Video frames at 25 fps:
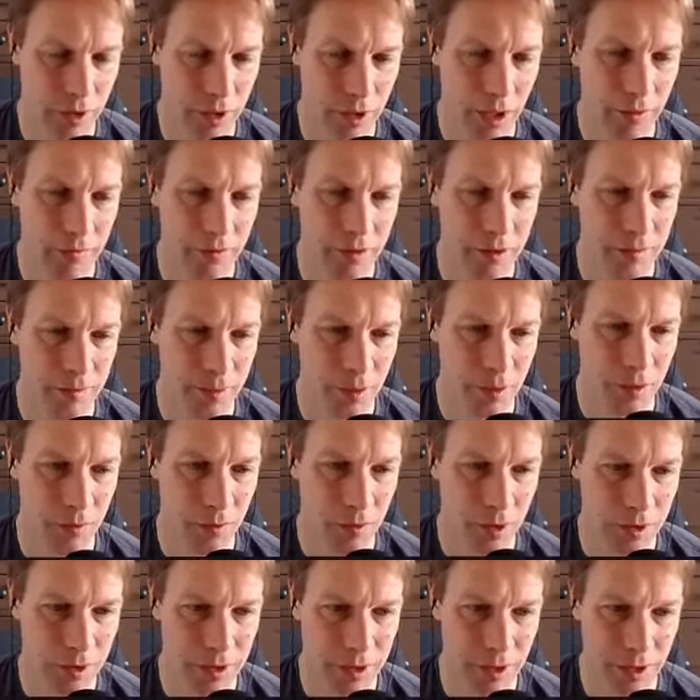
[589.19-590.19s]
You have to put the
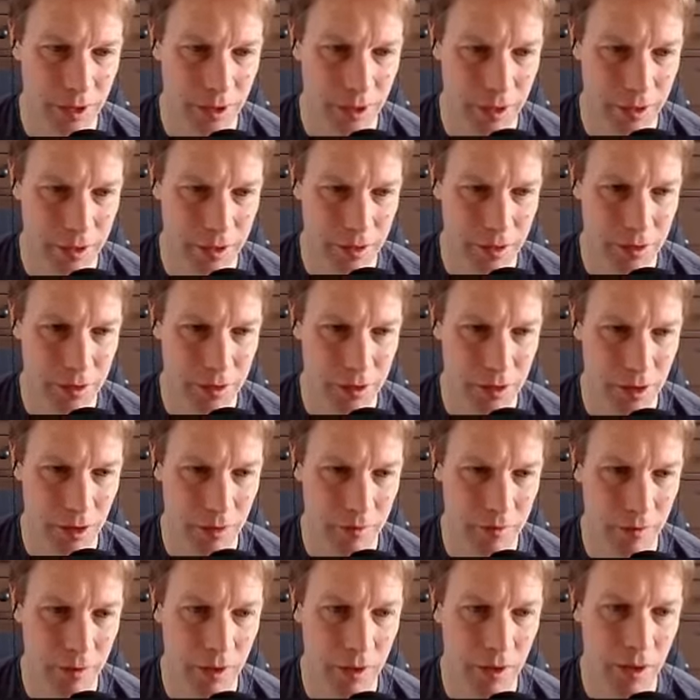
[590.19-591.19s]
word din here just to kind
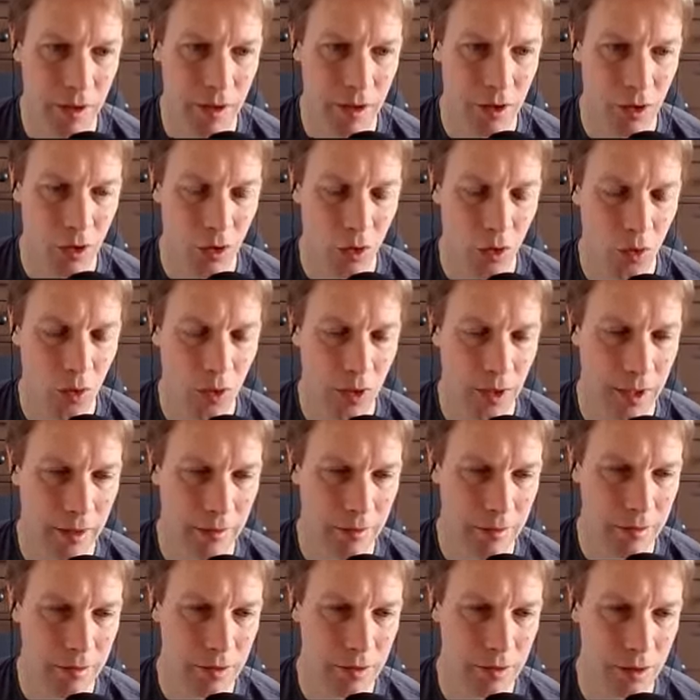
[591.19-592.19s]
of call
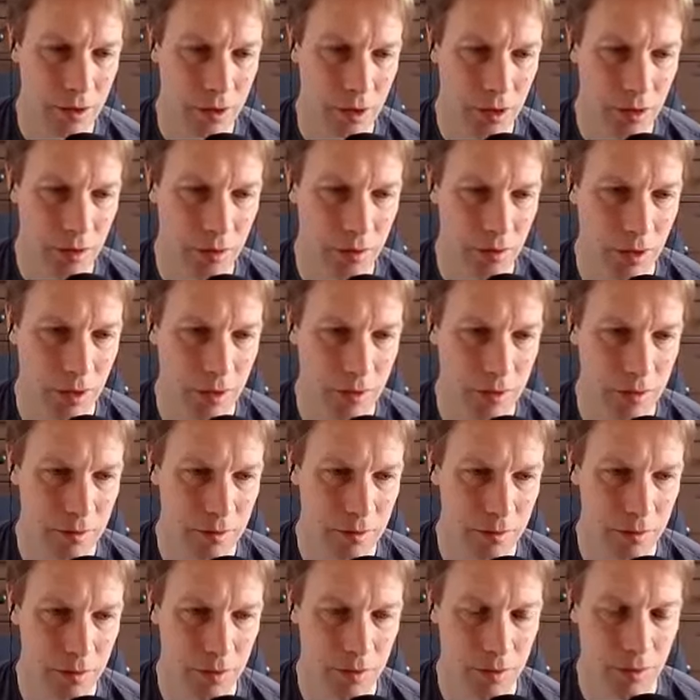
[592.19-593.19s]
out to you and
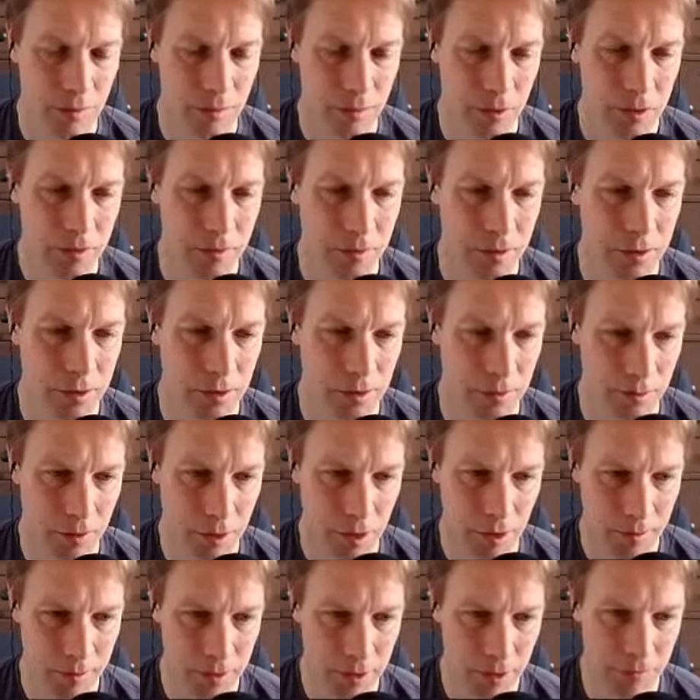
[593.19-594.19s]
possibly to the
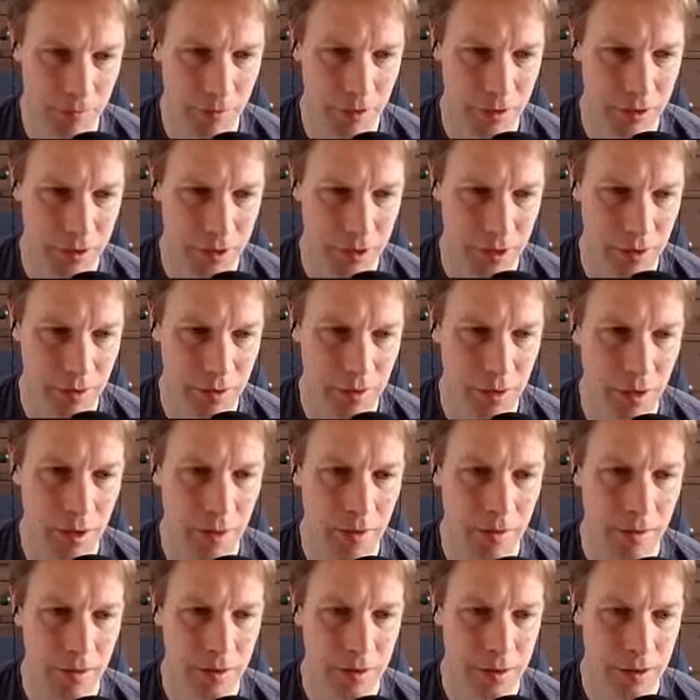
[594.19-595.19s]
compiler, but definitely to you,
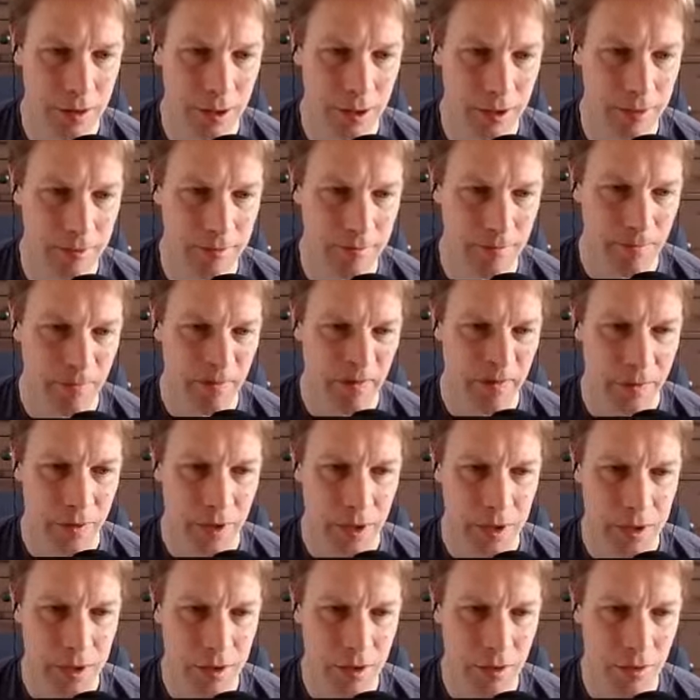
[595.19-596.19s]
to say
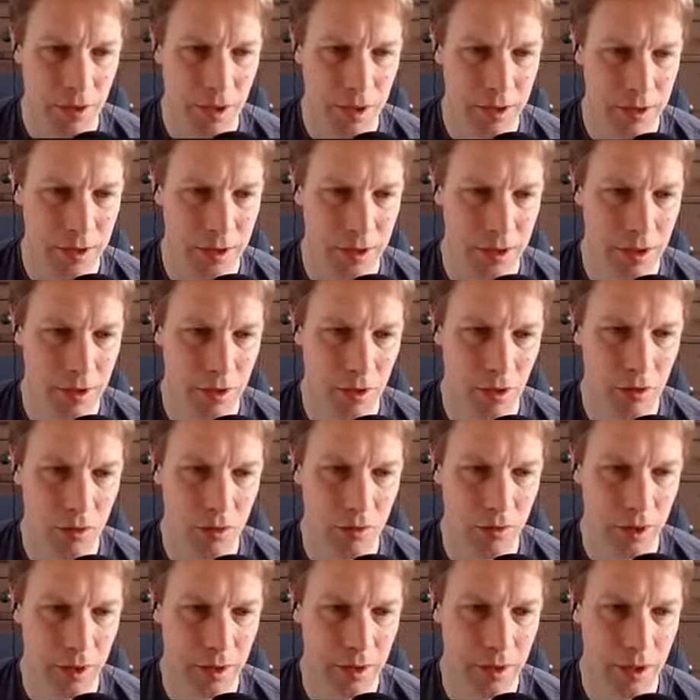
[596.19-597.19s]
this is not actually a
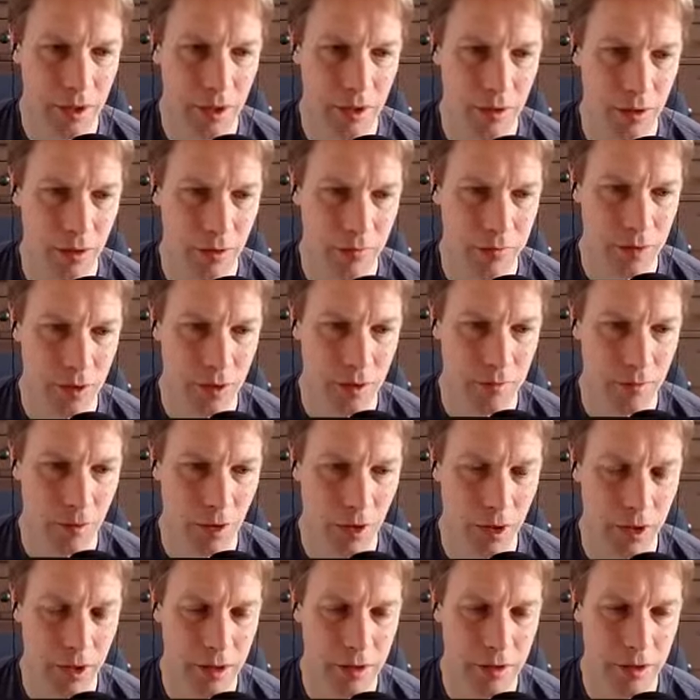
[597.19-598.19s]
concrete thing of type
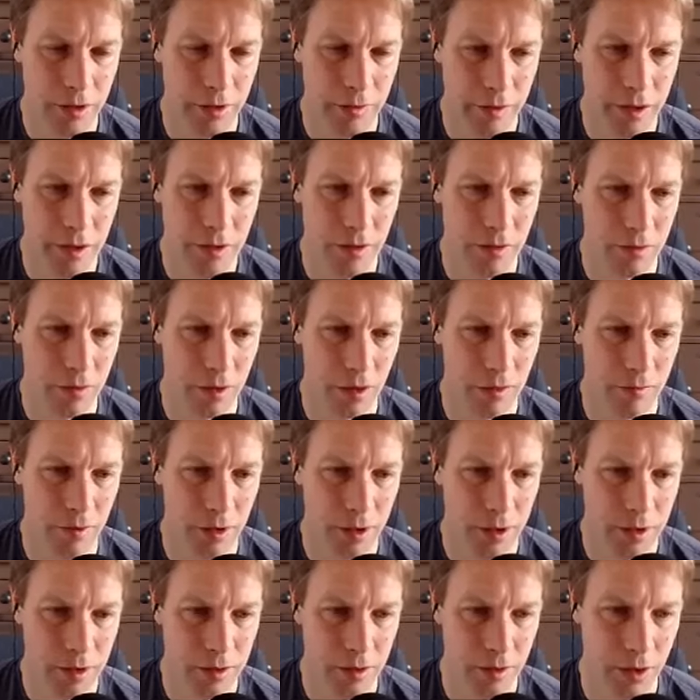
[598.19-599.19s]
write. There is no type
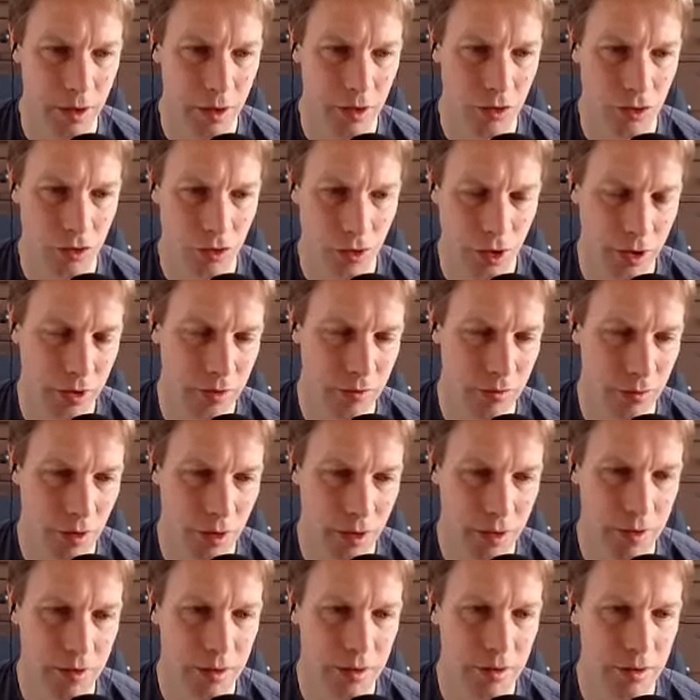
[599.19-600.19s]
write. There's only a trait
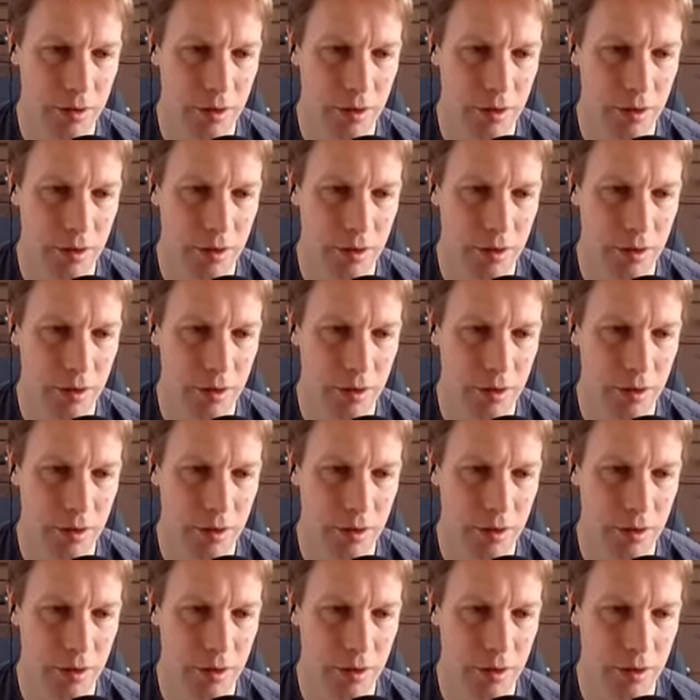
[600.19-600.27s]
write.